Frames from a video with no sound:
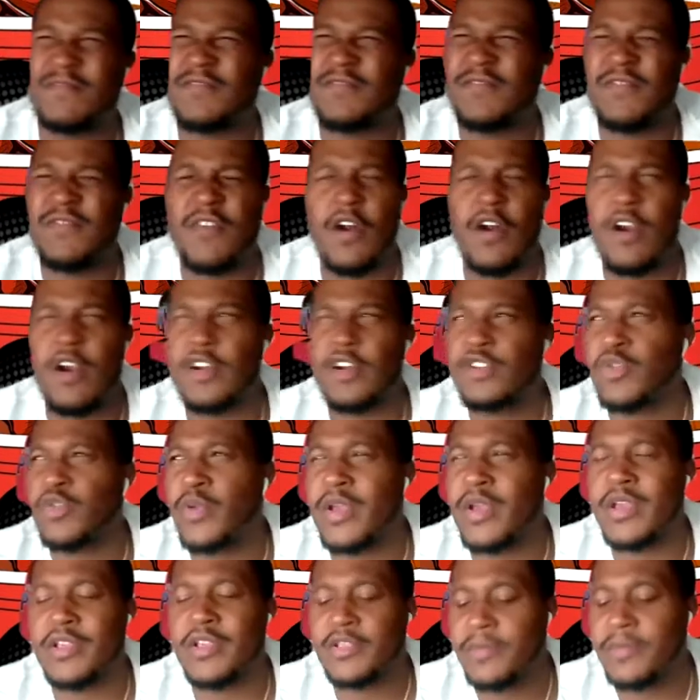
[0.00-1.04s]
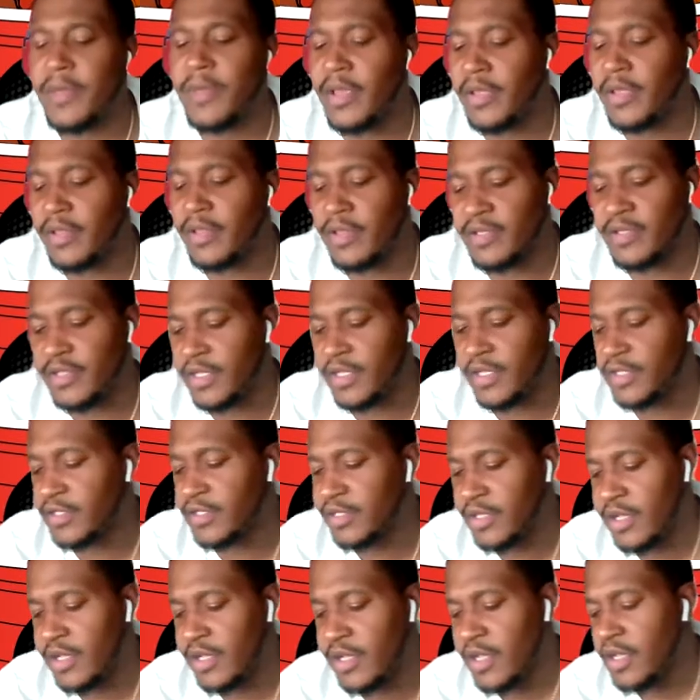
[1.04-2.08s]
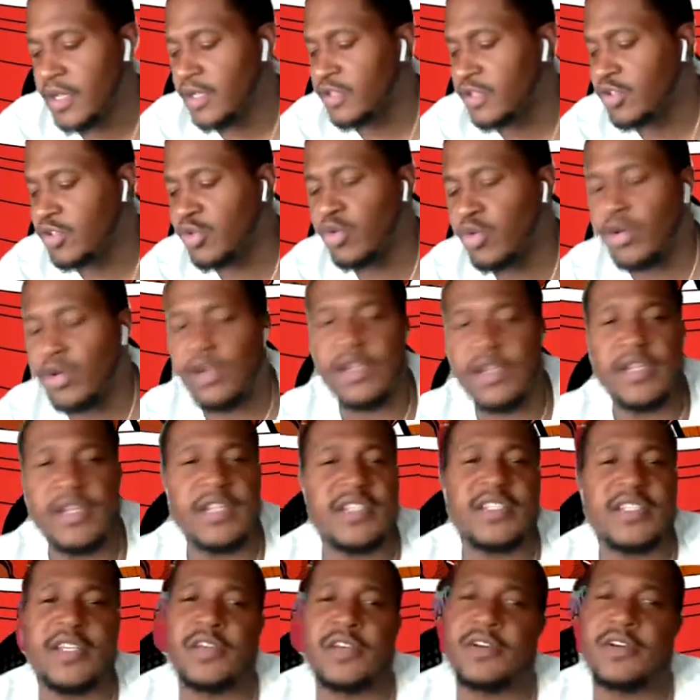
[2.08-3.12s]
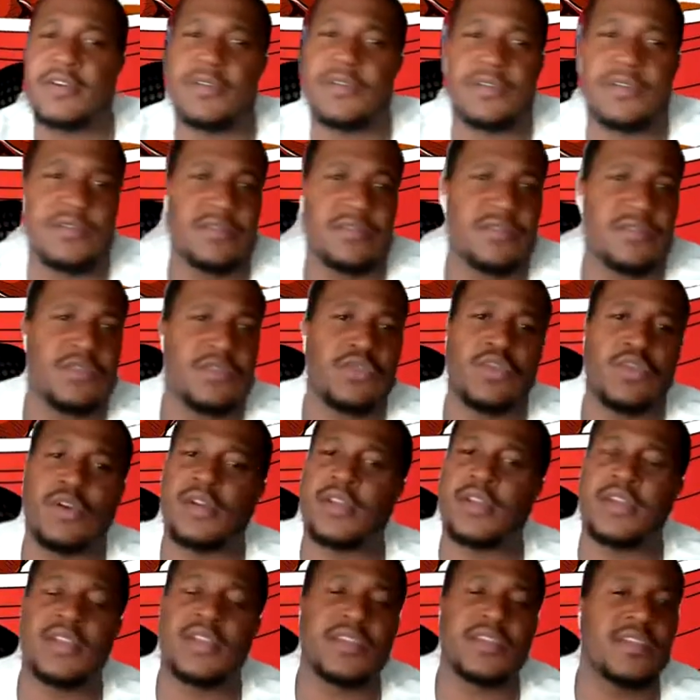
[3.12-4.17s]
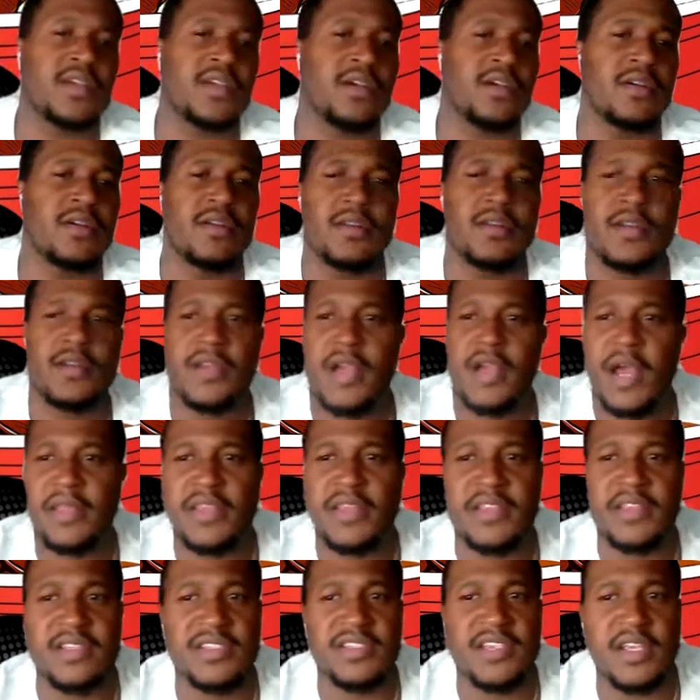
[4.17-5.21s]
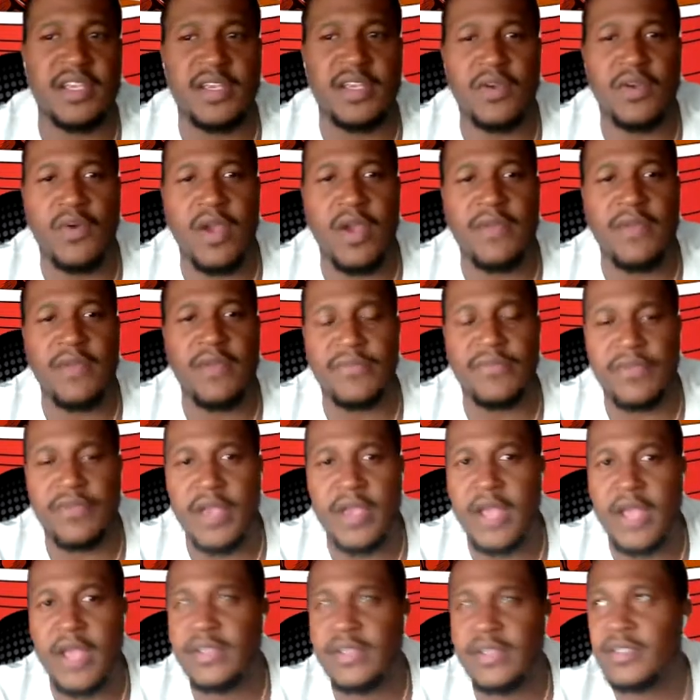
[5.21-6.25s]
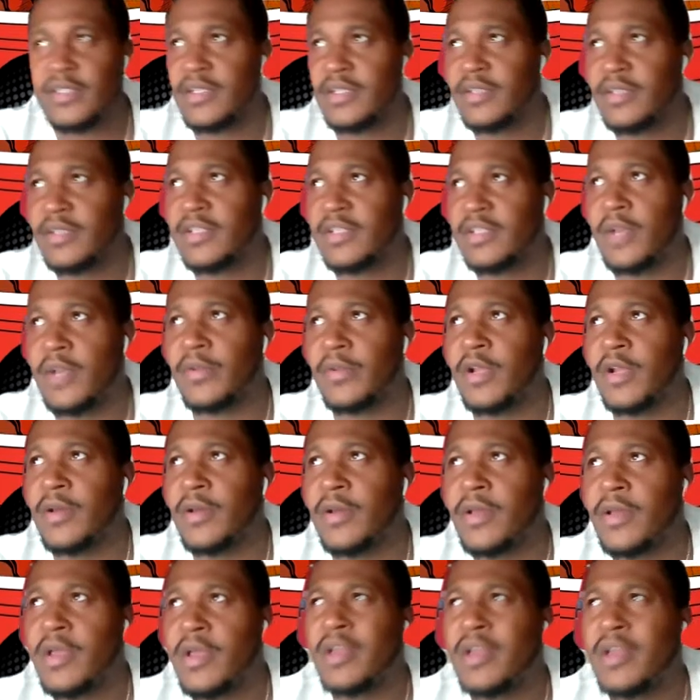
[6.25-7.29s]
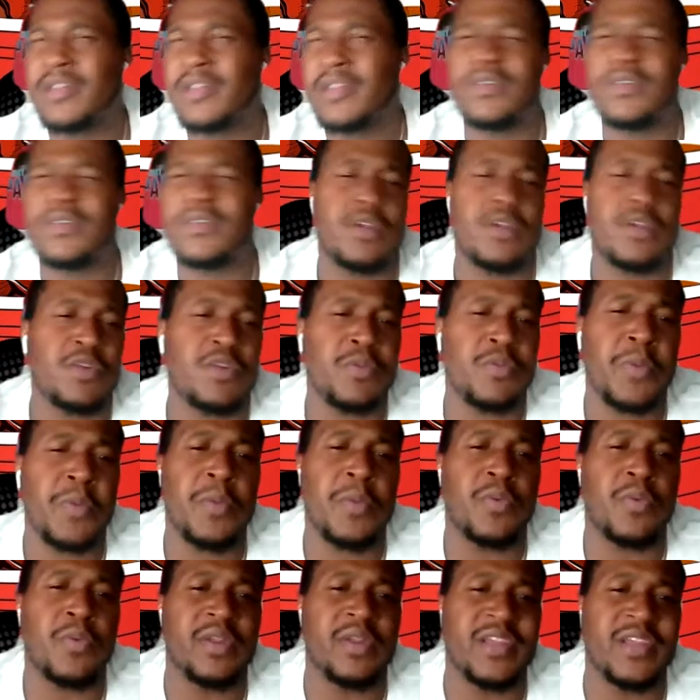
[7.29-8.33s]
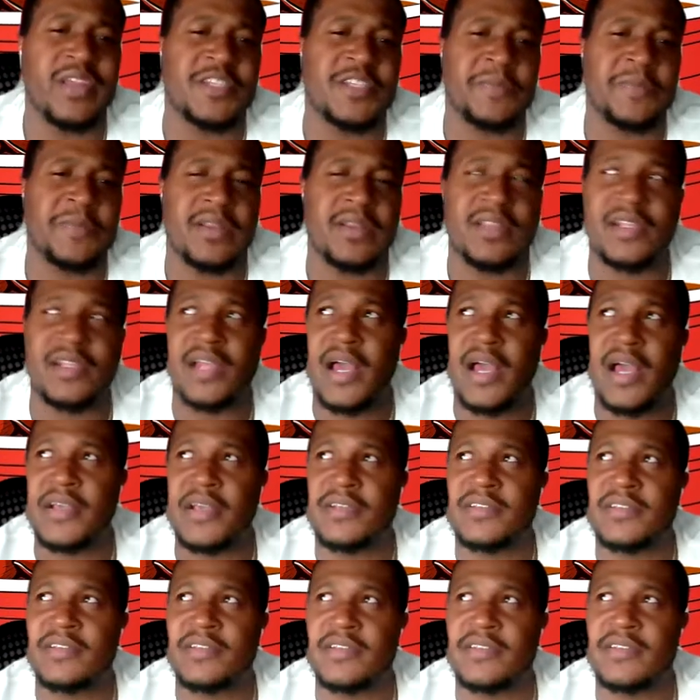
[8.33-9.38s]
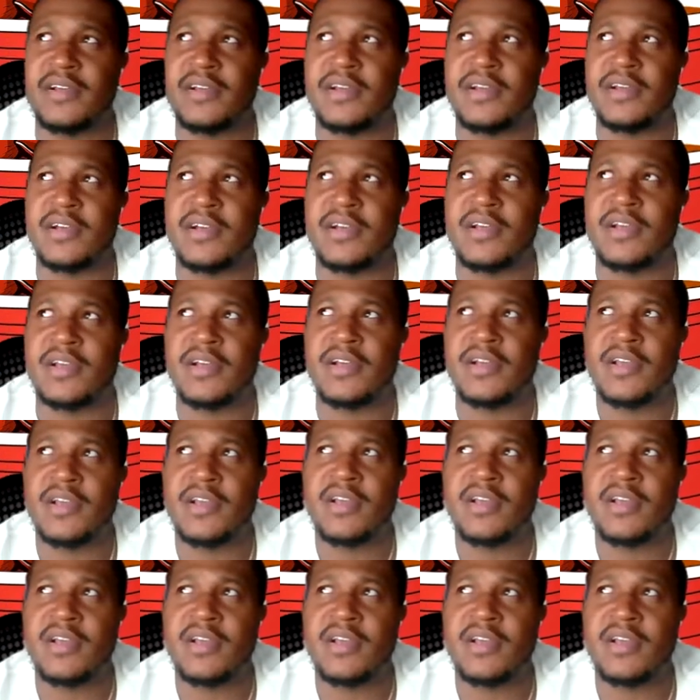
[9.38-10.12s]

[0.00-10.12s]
as far as wins, man, it's too early to tell. Too early to tell. I think the second wave of free agency is coming up. Do people really expect the Lions to